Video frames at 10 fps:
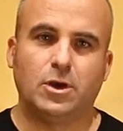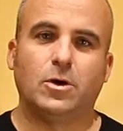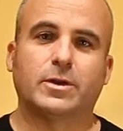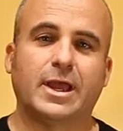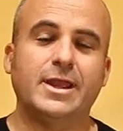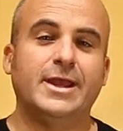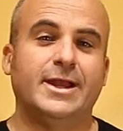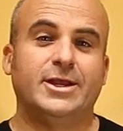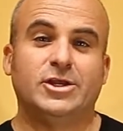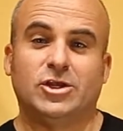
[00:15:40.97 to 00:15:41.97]
Okay,
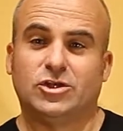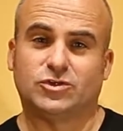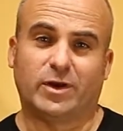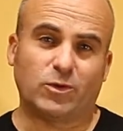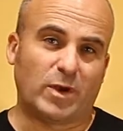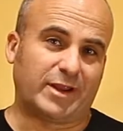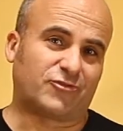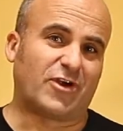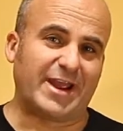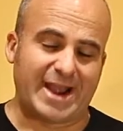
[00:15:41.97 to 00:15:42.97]
so anyway,
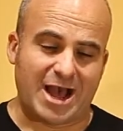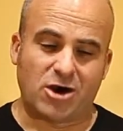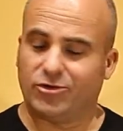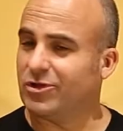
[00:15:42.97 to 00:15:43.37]
try it out.